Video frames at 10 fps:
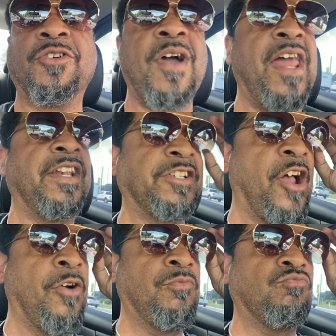Granite
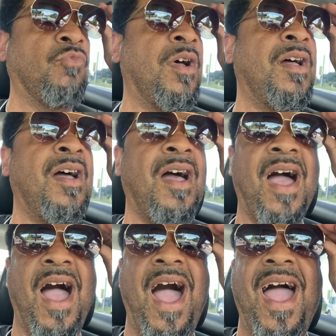Show.
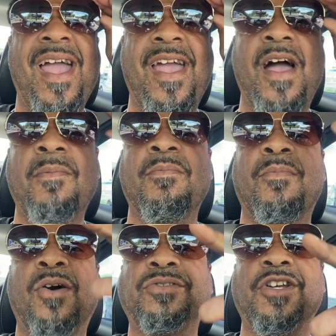I am
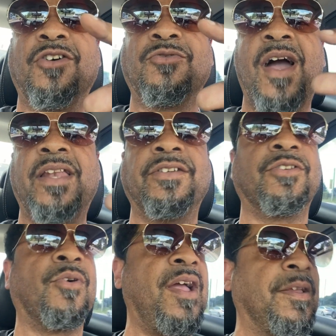Motell Granite the
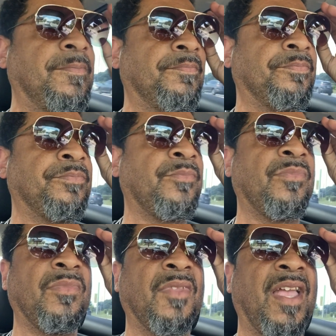Great.
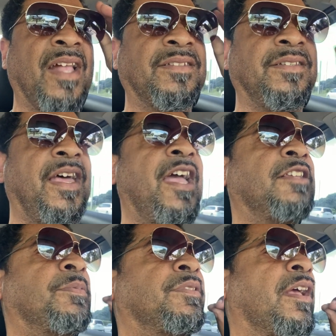And today's
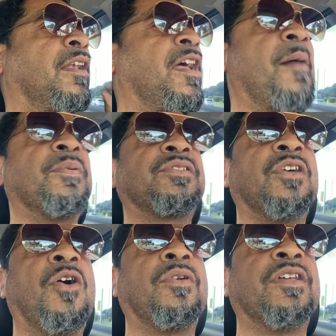particular
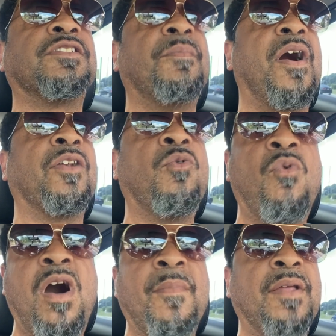episode is about a
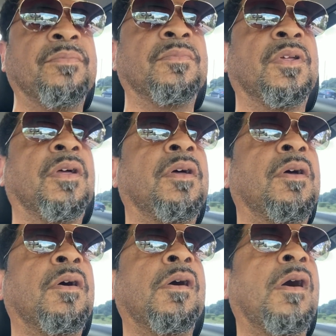woman,
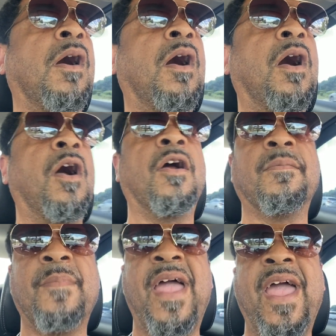her
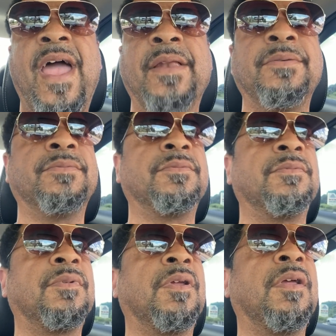man,
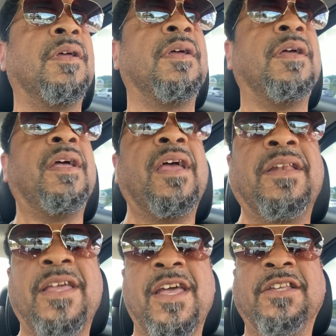
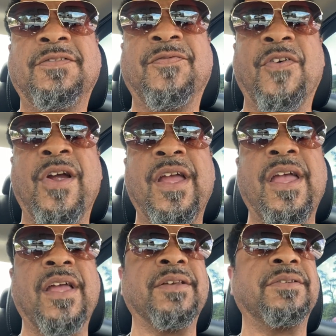and his friend.